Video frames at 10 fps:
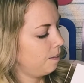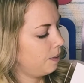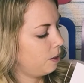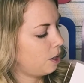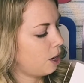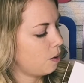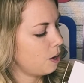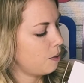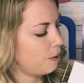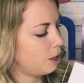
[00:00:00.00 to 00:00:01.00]
So you
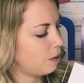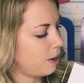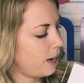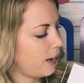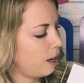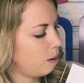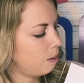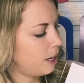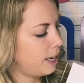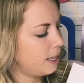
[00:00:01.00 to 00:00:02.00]
would just write L
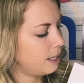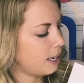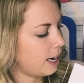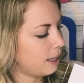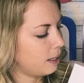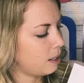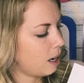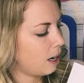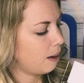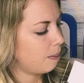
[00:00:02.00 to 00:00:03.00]
blends at the
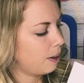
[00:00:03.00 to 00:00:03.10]
top,